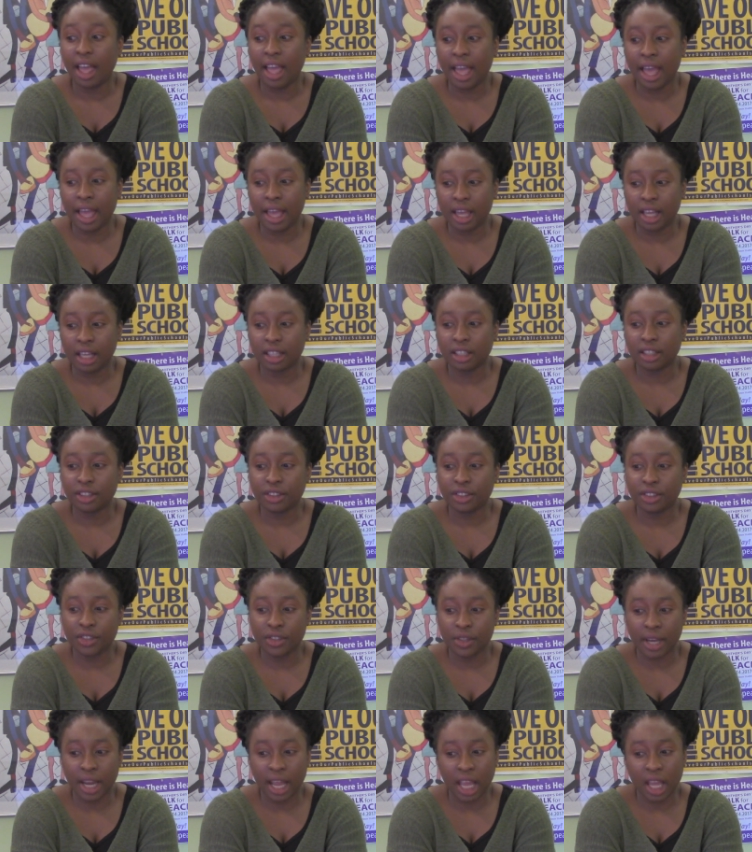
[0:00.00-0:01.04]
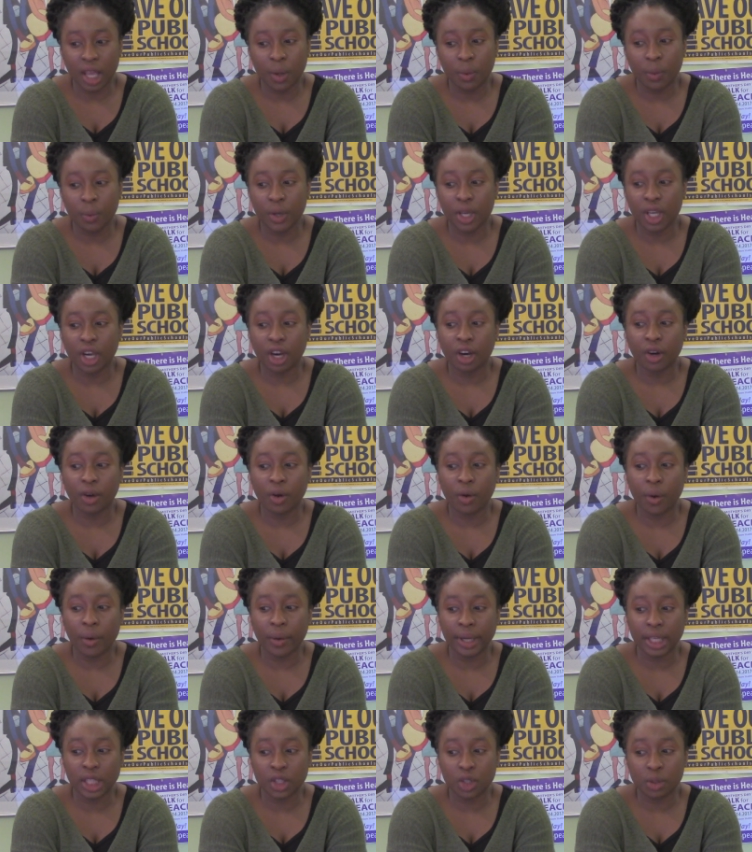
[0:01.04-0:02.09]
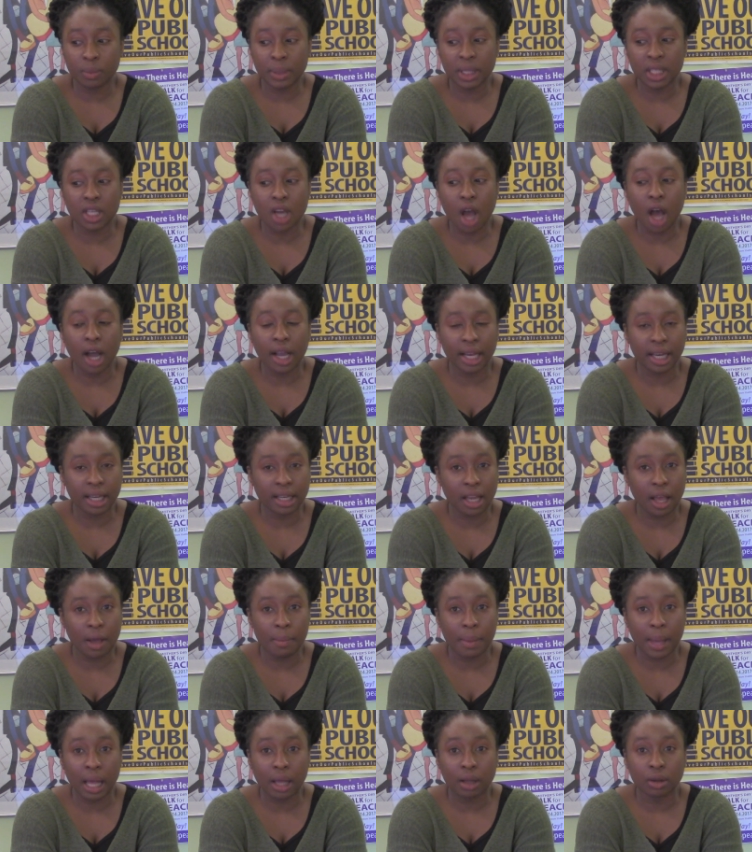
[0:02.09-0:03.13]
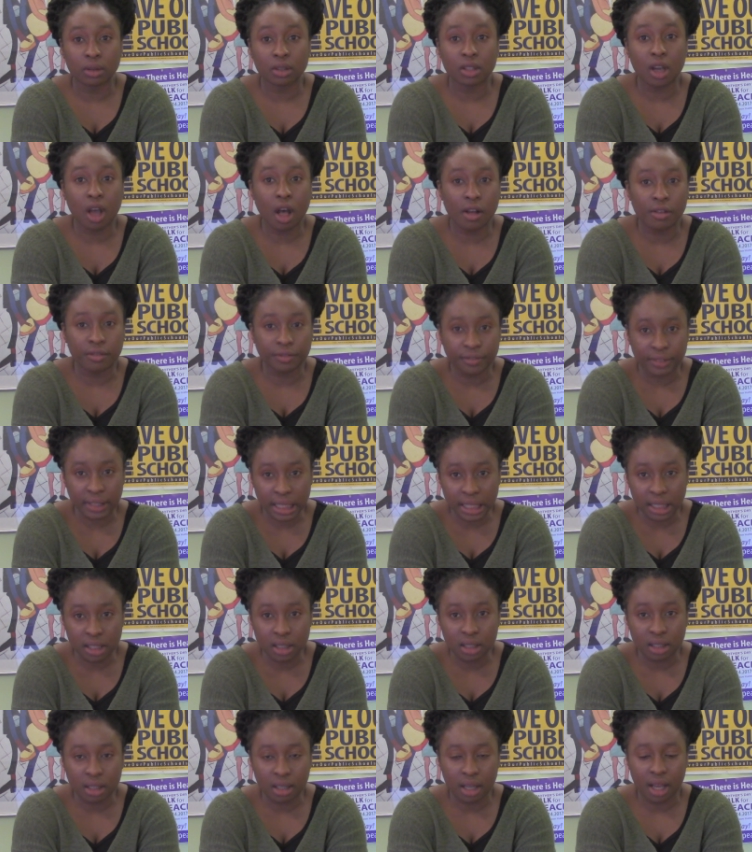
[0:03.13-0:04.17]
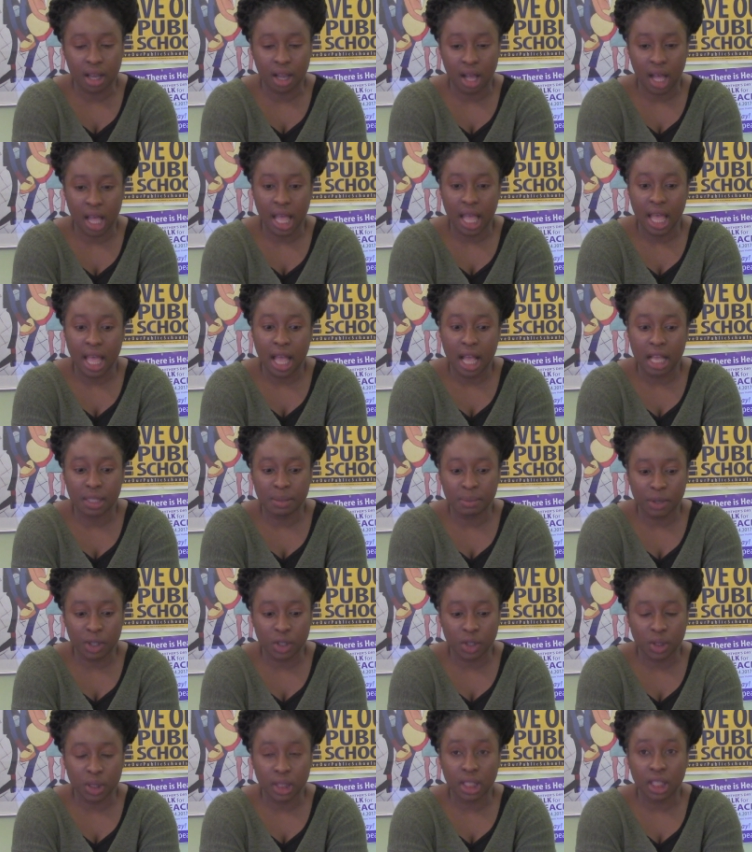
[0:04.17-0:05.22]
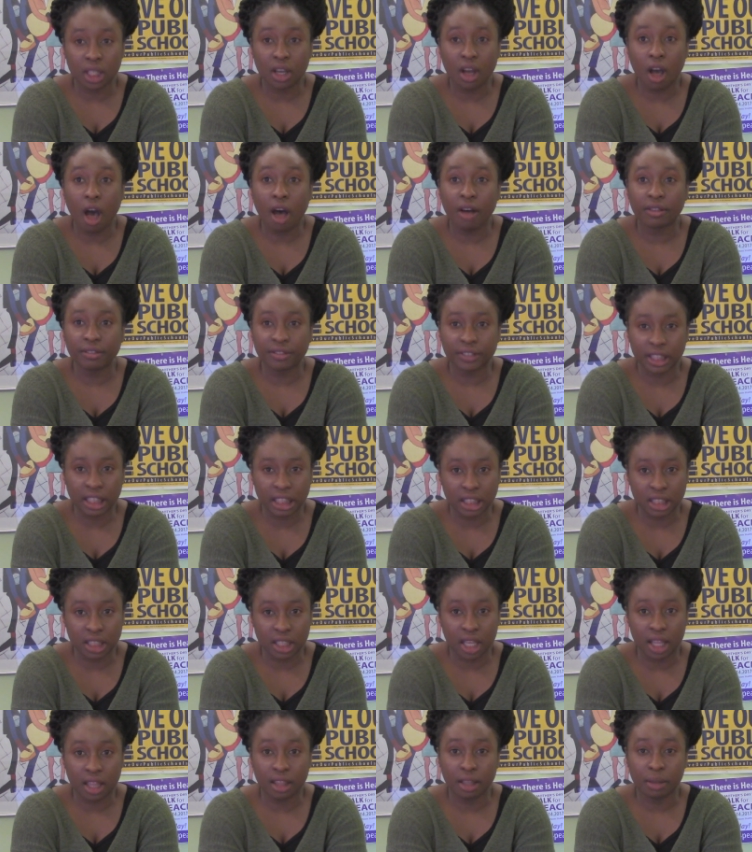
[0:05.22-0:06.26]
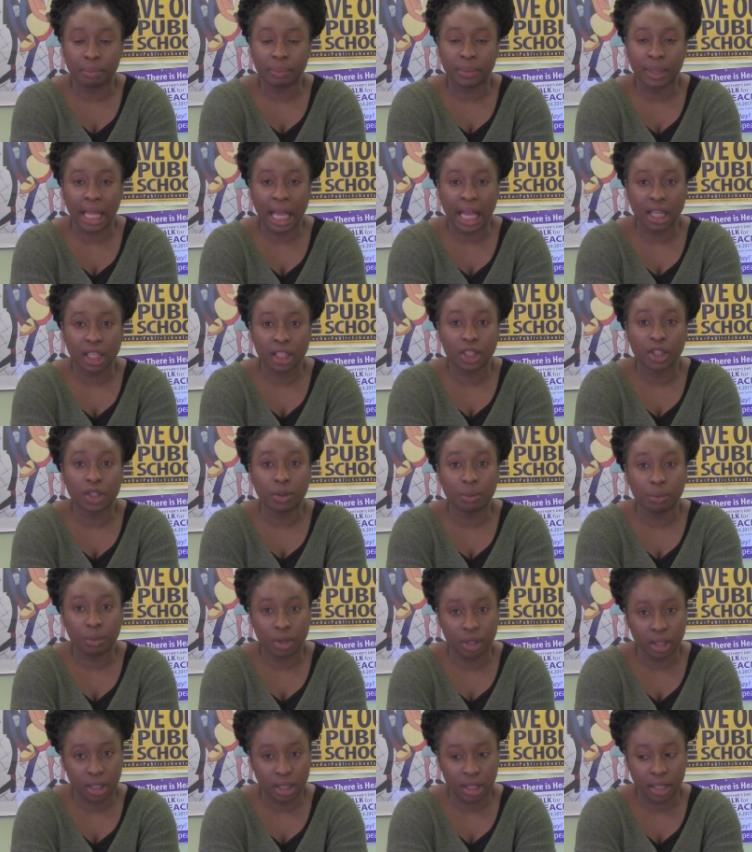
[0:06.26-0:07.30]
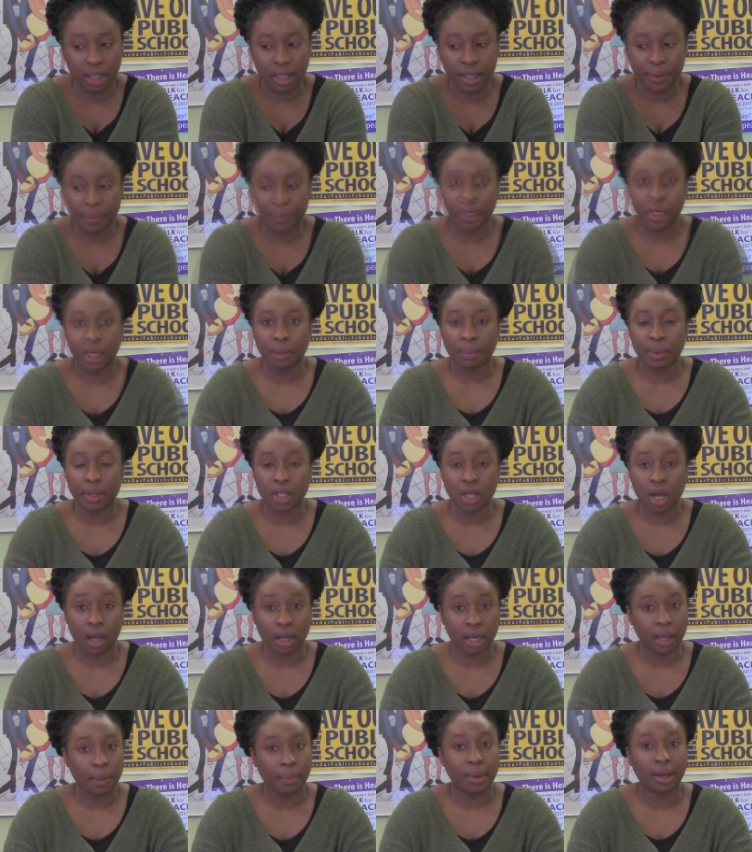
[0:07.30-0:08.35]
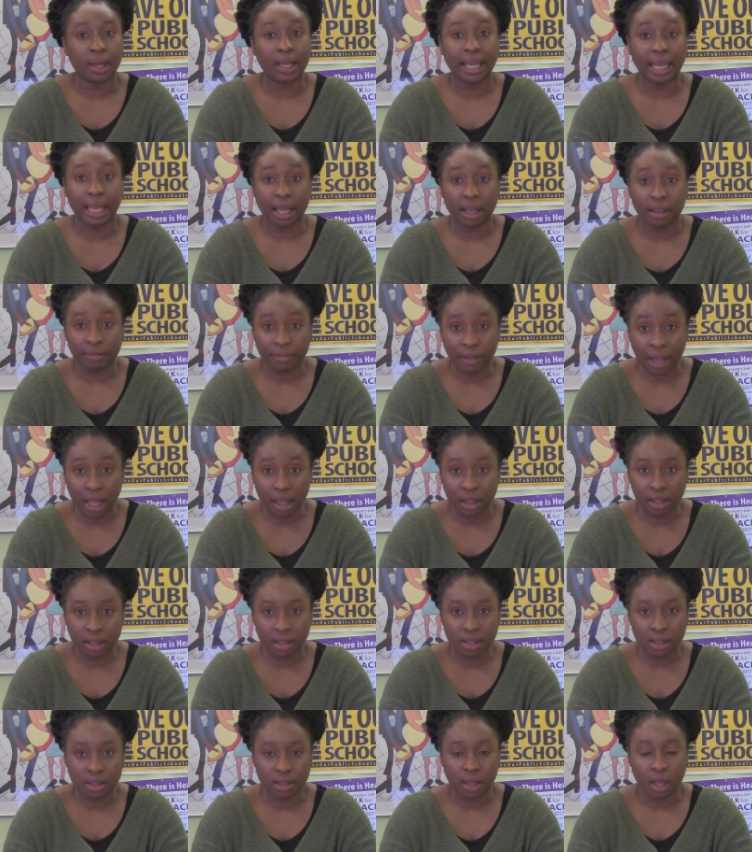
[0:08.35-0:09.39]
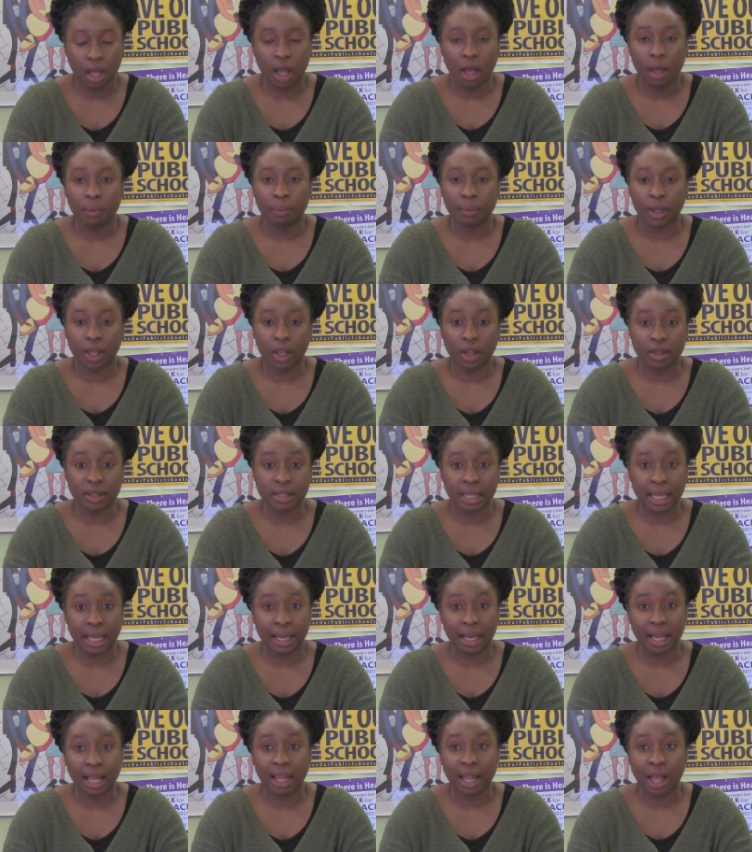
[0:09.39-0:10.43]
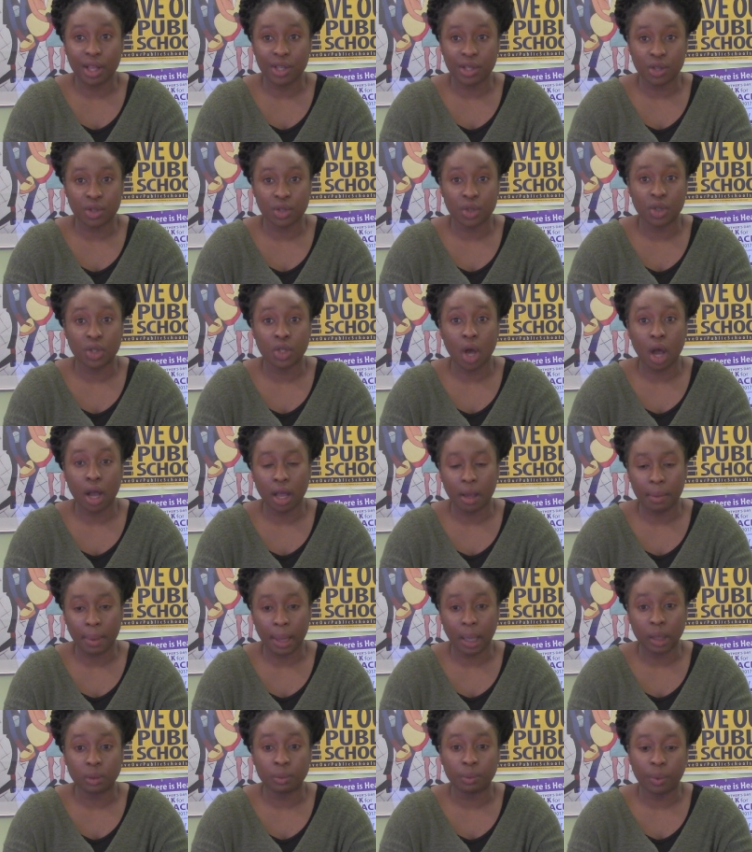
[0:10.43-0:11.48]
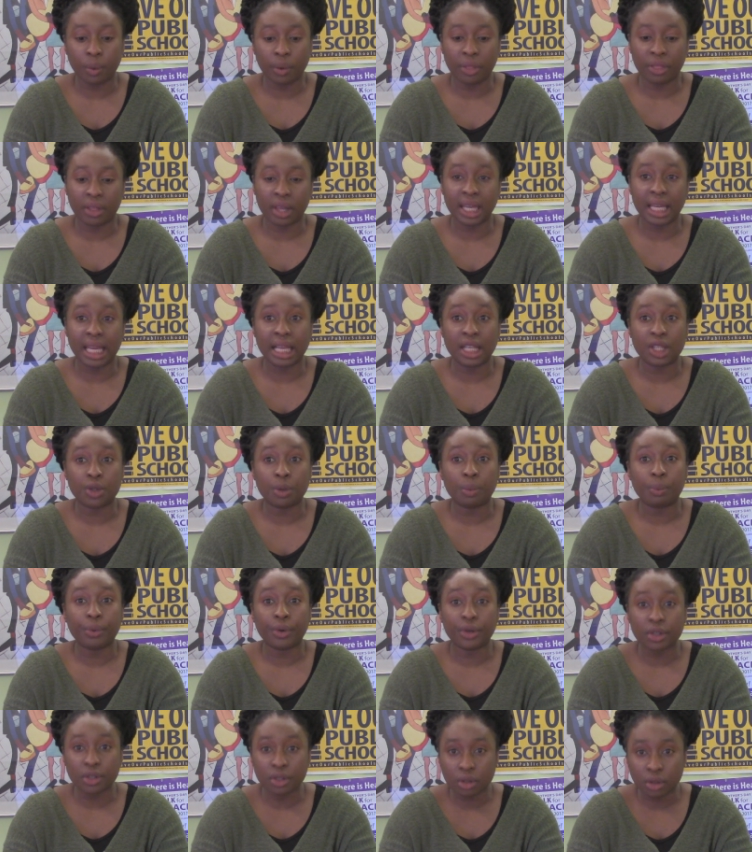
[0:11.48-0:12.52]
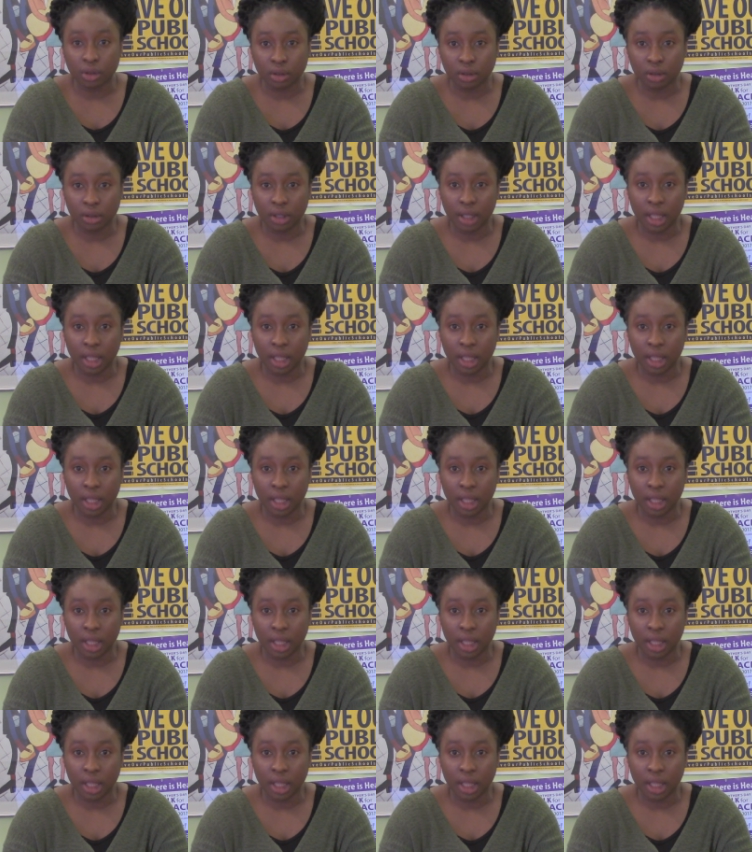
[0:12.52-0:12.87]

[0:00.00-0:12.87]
and today we are going to be talking about conflict, especially conflict in the black community. We're going to be talking about gang violence because it allows us to talk about both an interpersonal